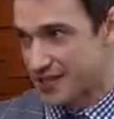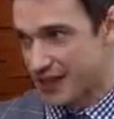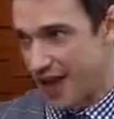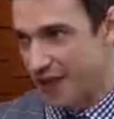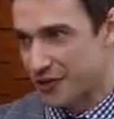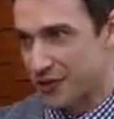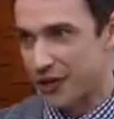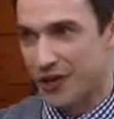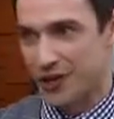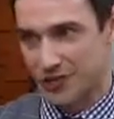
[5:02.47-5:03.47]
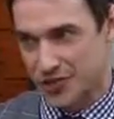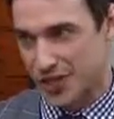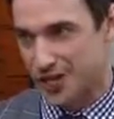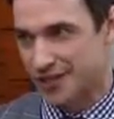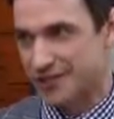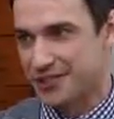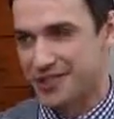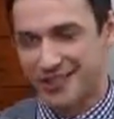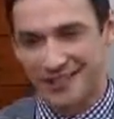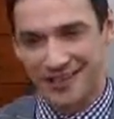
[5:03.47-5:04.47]
stuff, alcohol,
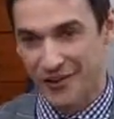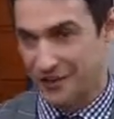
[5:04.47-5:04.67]
chocolate,